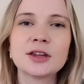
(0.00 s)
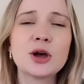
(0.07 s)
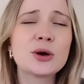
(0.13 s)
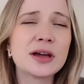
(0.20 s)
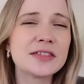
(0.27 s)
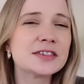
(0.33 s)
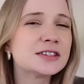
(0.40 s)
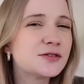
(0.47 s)

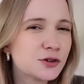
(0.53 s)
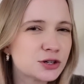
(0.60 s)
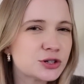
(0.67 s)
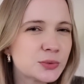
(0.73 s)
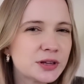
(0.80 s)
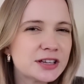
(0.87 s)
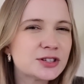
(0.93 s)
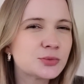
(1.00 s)
Okay, this
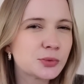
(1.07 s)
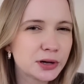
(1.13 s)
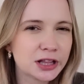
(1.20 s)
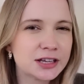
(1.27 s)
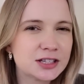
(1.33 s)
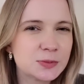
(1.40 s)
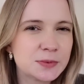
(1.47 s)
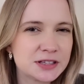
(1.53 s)
first one is
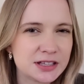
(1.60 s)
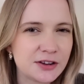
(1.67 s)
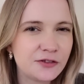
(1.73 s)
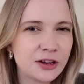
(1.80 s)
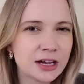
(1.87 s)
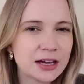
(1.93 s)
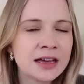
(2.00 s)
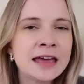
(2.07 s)
really
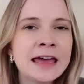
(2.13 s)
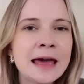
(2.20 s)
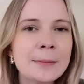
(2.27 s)
specific,